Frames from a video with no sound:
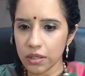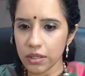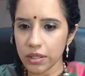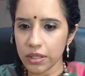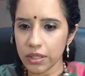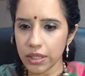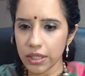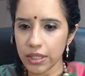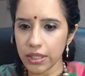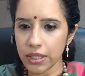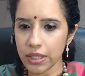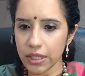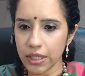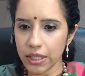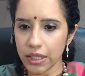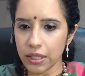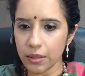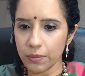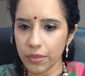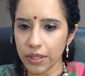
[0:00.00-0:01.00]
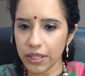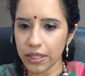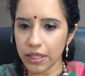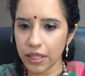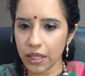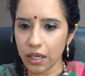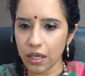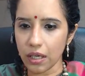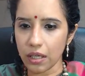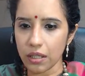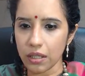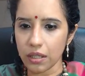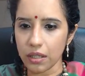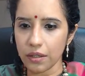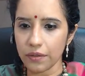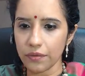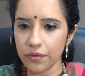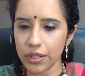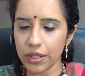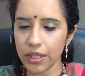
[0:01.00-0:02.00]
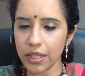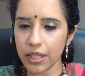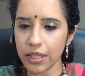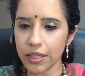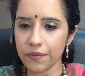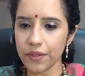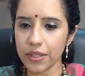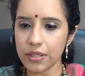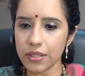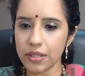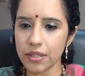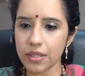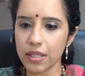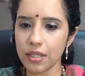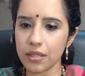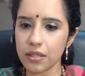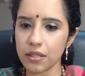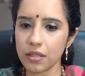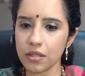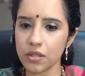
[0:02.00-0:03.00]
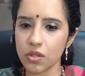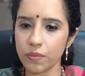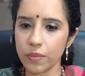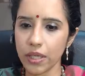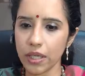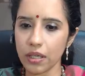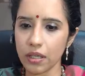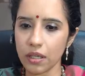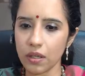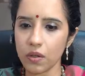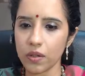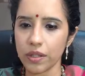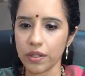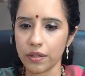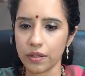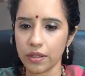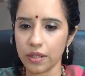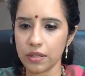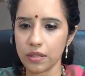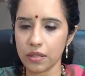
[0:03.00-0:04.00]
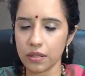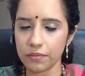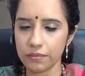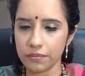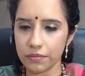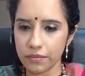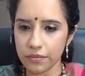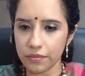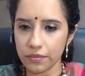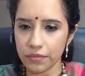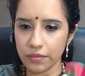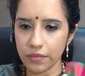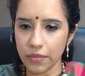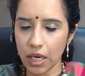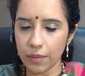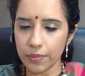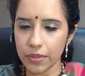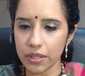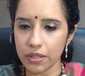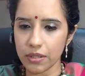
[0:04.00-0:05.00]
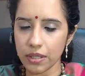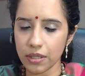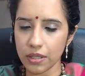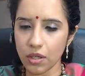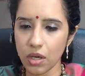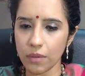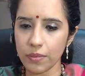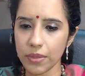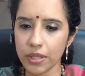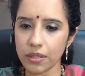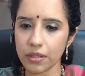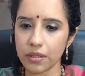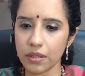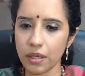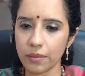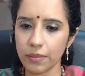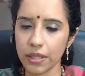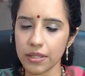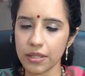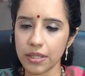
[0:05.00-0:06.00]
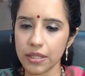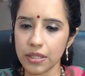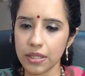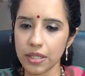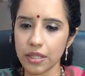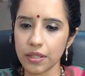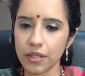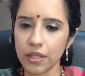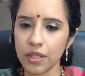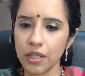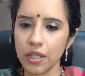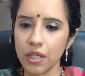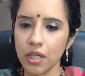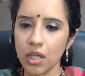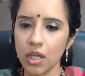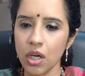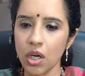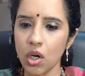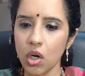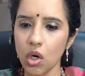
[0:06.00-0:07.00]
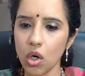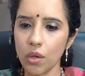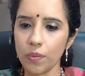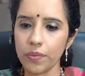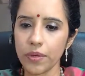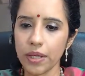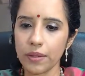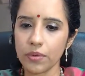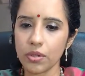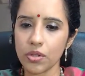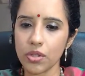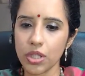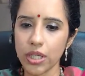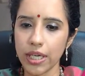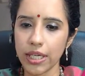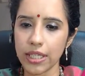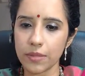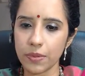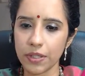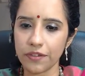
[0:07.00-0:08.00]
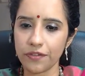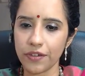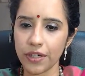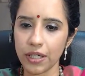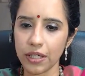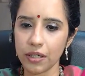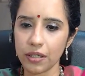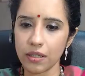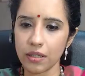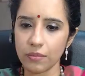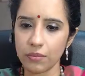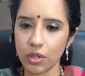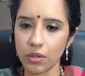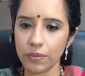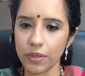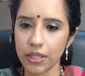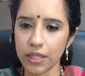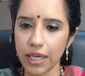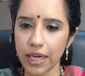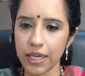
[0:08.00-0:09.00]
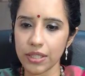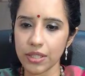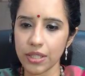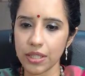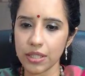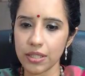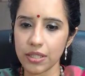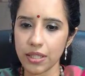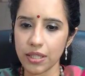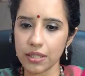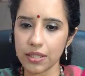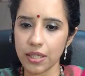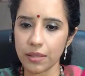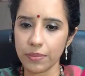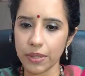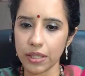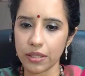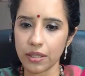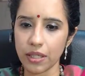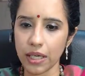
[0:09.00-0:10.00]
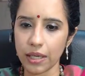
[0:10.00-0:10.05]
DELBLR. Briti, I invested 6 years to make. Okay, that's a comment amongst each other. Hope them to change, but failed in the moment I change, things are better.